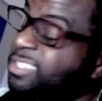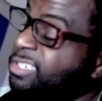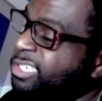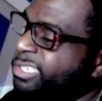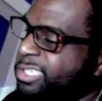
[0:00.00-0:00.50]

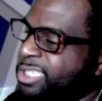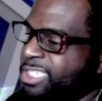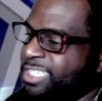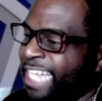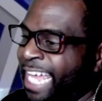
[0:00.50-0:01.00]
Ugh,
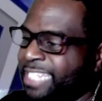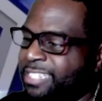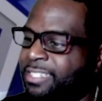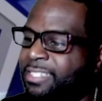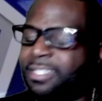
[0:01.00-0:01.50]

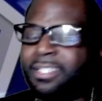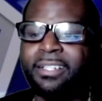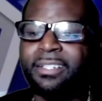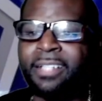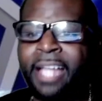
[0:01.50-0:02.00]
nasty,
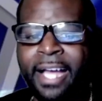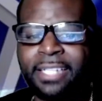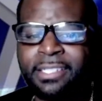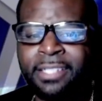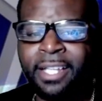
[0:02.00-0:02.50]

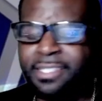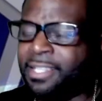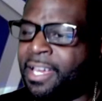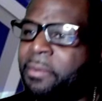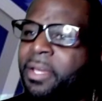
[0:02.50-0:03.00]
nasty leg
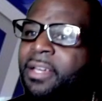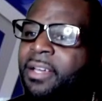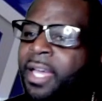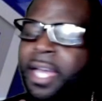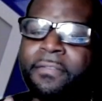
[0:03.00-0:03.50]
snap
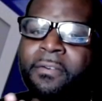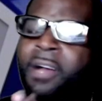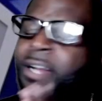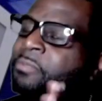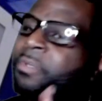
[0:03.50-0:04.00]
and for
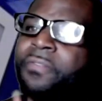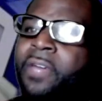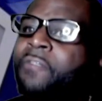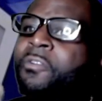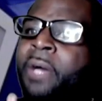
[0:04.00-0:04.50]
Roger, man, for
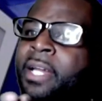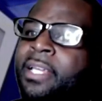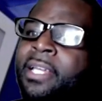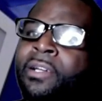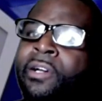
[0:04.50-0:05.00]
everybody
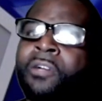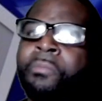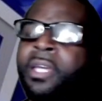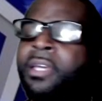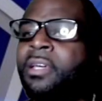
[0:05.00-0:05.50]
getting hurt,
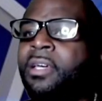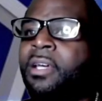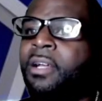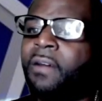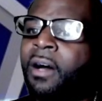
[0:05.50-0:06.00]
man.
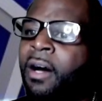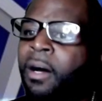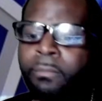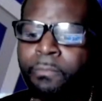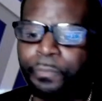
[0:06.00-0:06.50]

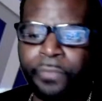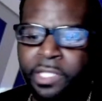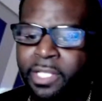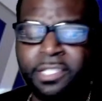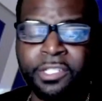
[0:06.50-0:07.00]
Um, the
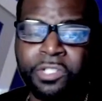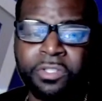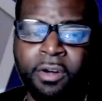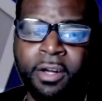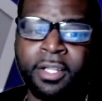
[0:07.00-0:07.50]
season just
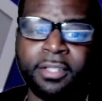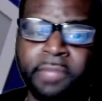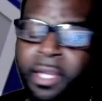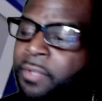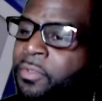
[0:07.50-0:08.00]
started,
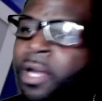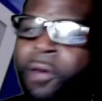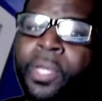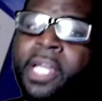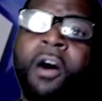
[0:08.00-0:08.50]
and y'all,
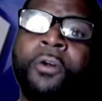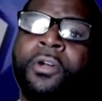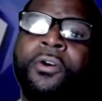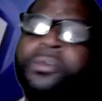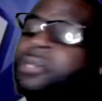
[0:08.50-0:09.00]
we all
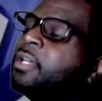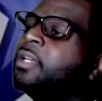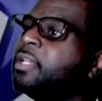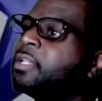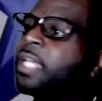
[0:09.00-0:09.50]
know
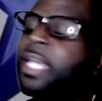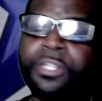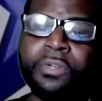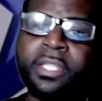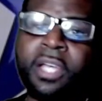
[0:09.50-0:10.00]
the
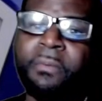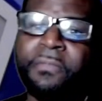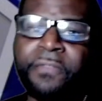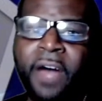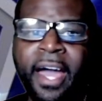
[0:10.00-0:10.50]
injuries come
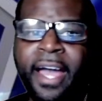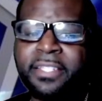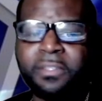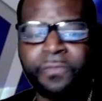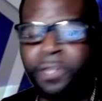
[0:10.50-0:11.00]

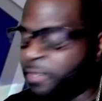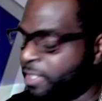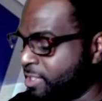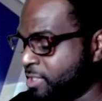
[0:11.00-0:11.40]
fast and furious.